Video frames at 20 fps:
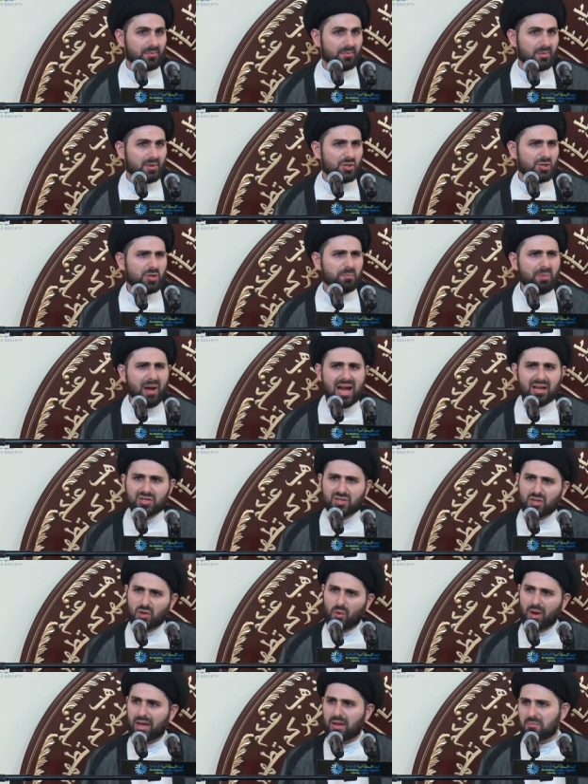She passed
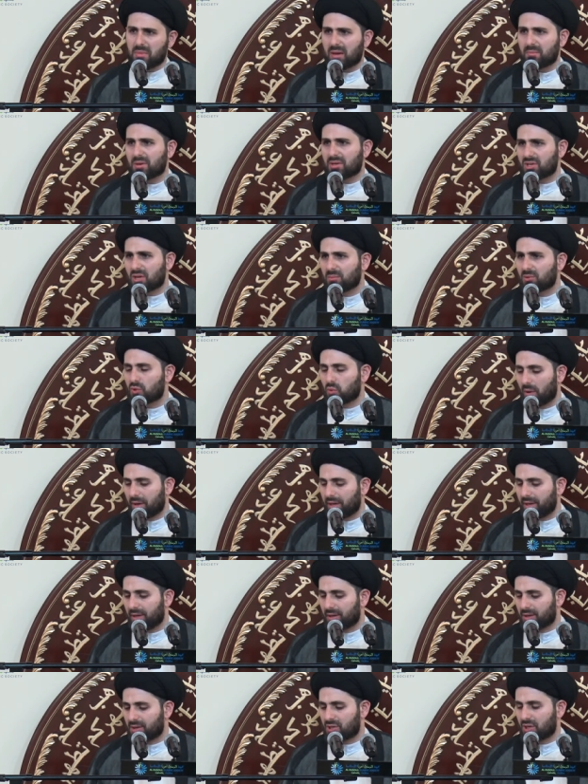away maybe some 20
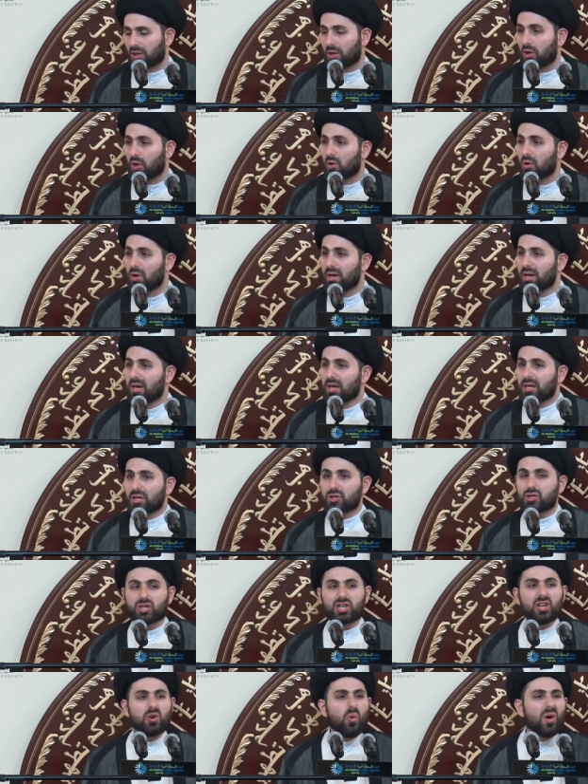years ago.
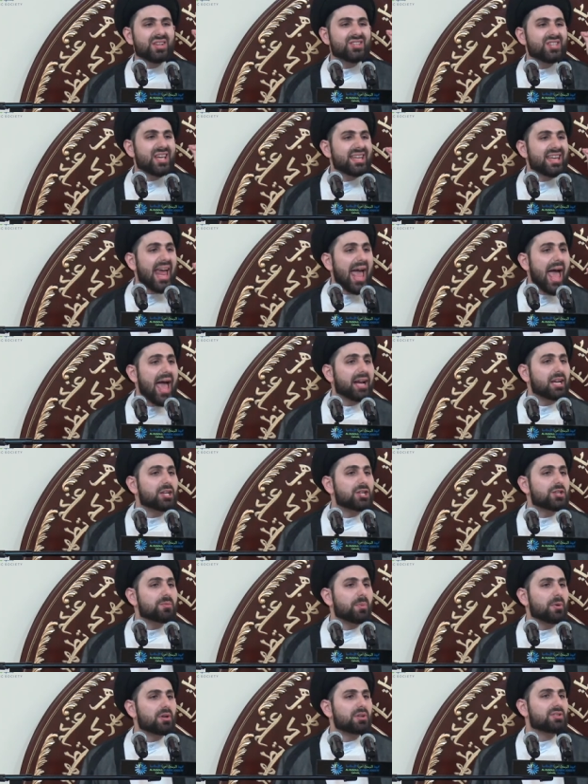She was an
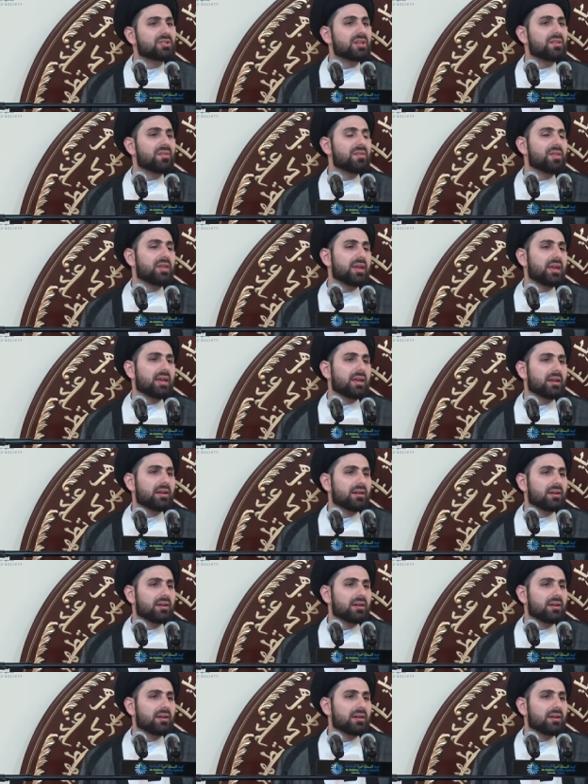expert in the